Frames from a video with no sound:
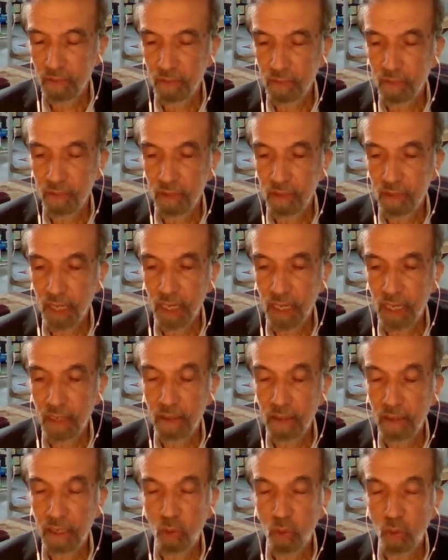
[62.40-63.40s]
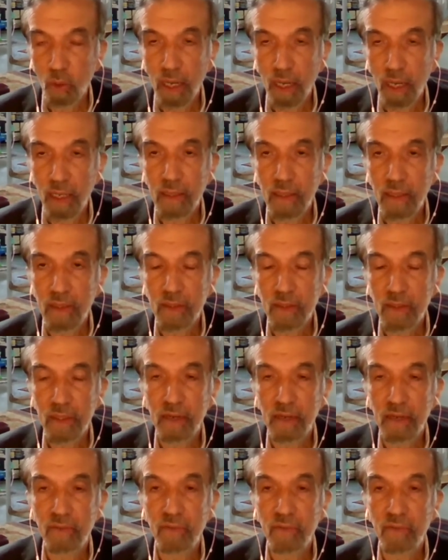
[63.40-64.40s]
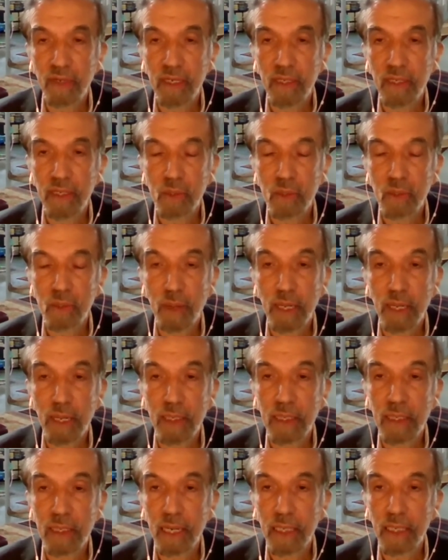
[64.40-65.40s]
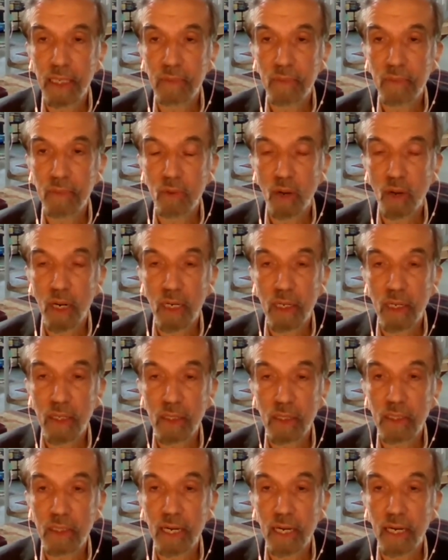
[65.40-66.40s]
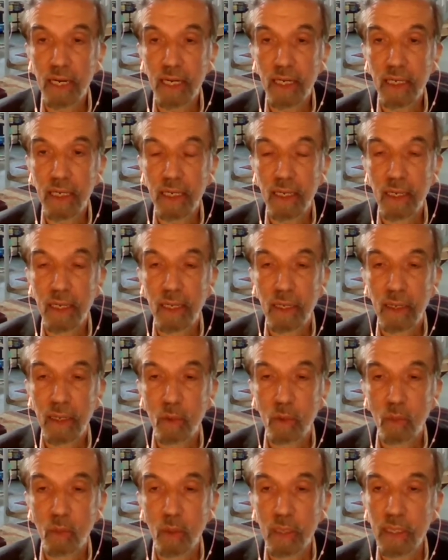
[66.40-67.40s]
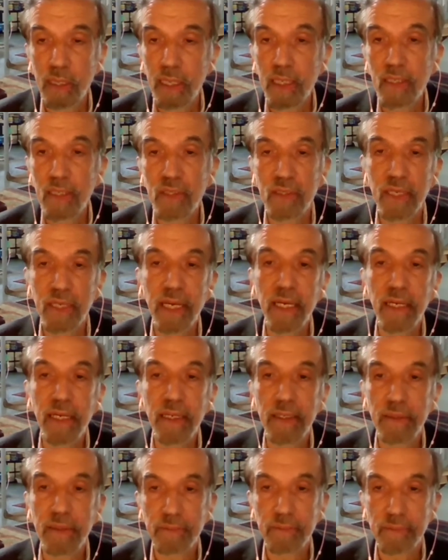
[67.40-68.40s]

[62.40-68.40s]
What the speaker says: that requires that we spend time to understand what it is saying.